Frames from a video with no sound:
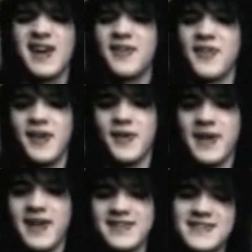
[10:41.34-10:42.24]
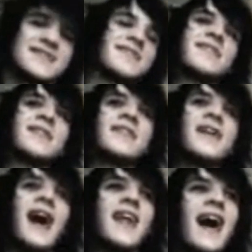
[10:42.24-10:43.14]
"I don't know, man, because
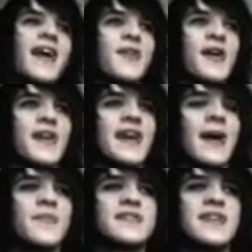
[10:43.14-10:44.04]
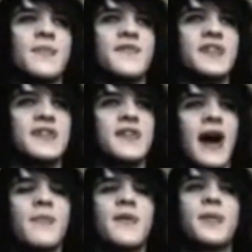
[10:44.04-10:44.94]
I don't know. Like, I'm the type of dude.
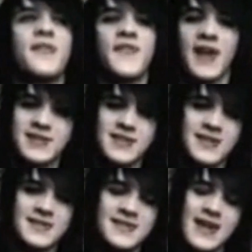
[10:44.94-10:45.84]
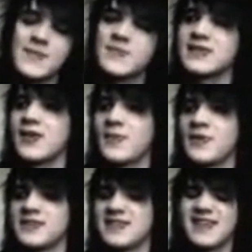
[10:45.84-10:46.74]
I'm a perfectionist type, so I'm
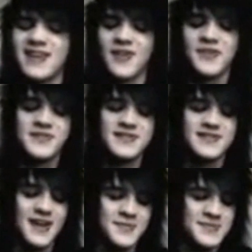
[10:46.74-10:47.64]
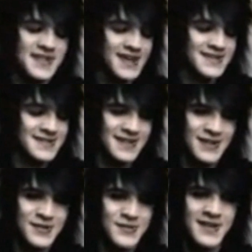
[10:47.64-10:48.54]
always like, I don't know. They're just dumb sketches.
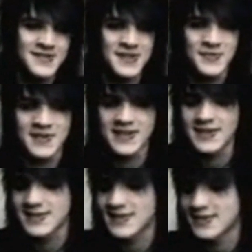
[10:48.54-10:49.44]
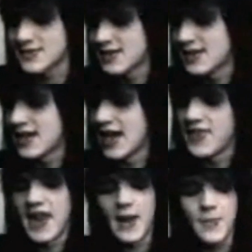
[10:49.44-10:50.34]
Like, who the hell's gonna want this?"
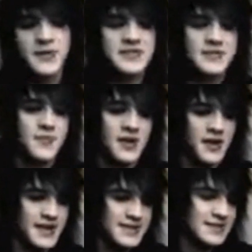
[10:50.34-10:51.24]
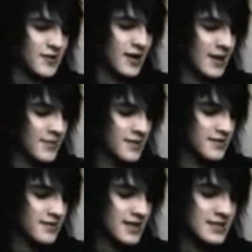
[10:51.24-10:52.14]
And then I posted one on Instagram,
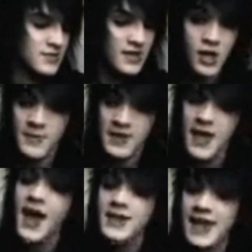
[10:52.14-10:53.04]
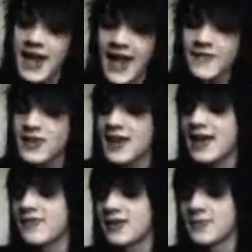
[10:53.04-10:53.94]
and kids were like, "Oh my god, can I have it? Can I
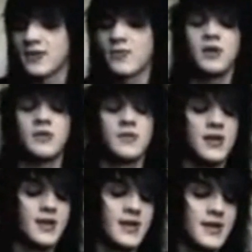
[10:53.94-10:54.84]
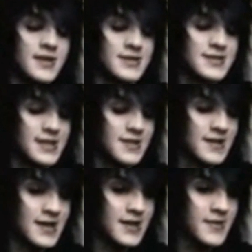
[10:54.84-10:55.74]
have it?" And I'm like, "Whoa." So